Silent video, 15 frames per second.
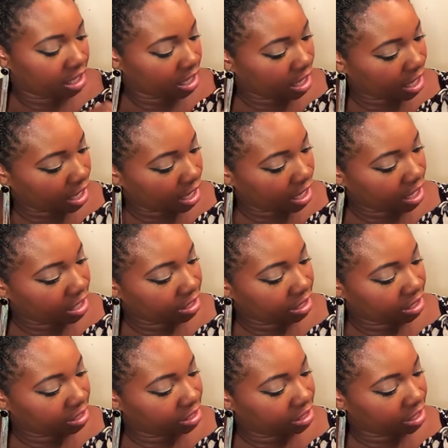And
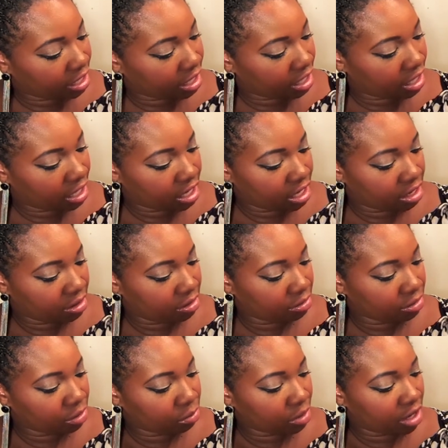let's see.
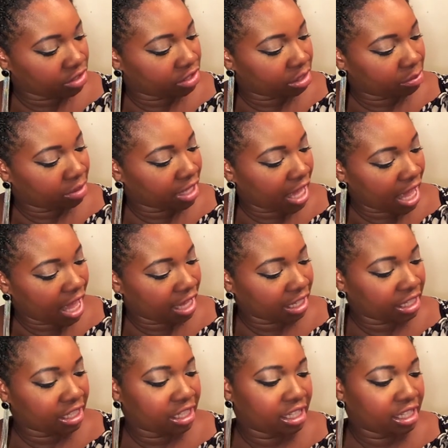We'll swatch the black.